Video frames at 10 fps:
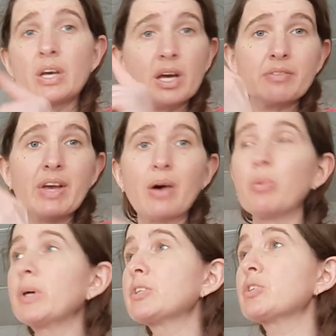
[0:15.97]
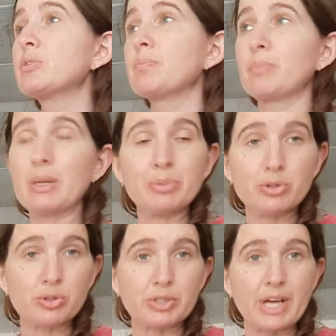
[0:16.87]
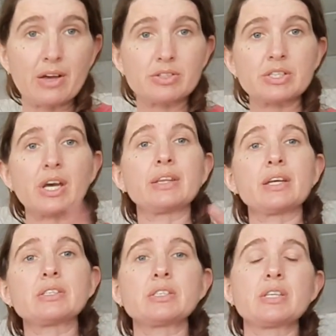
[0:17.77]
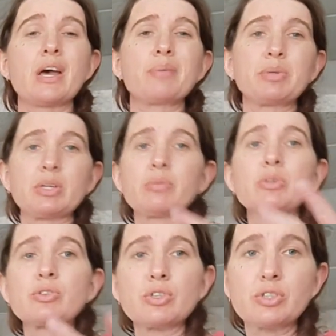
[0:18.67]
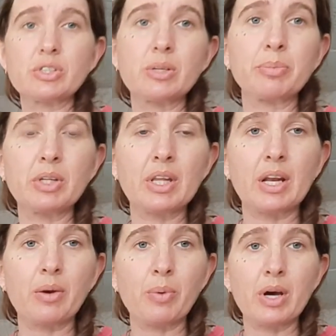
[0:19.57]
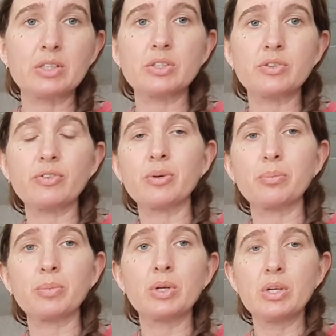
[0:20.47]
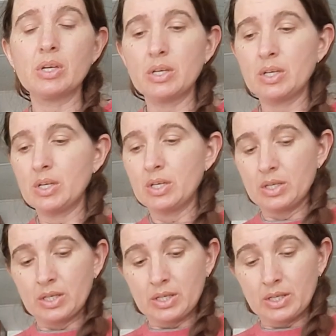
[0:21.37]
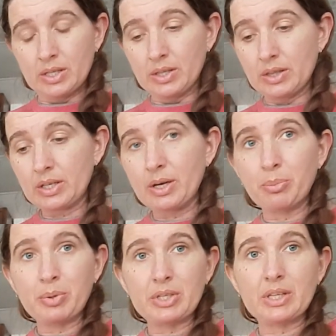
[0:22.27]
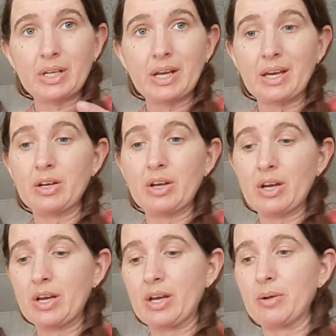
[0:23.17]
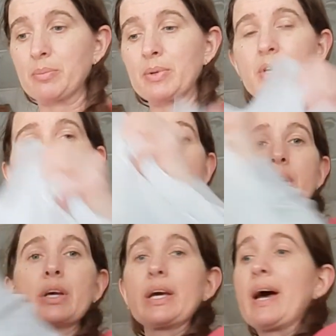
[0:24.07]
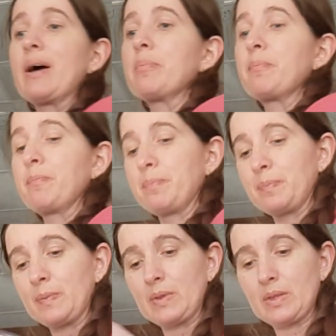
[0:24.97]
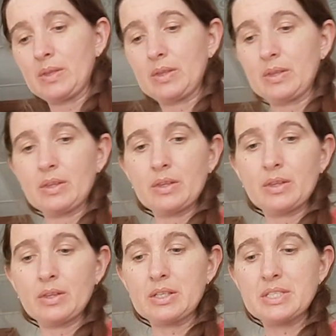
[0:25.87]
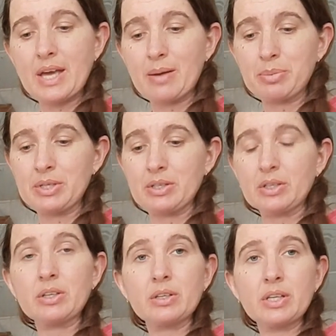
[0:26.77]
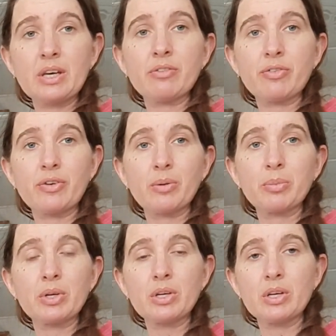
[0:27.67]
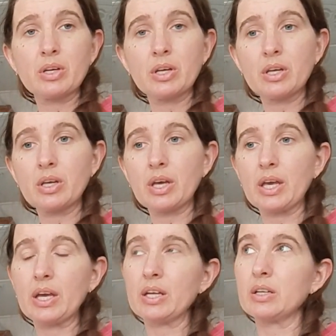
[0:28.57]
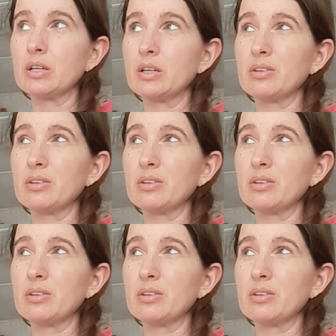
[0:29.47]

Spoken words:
I've got one maple tree outside that's tapped, and it was just something that I watched from the company that I had got the tapping kit from, and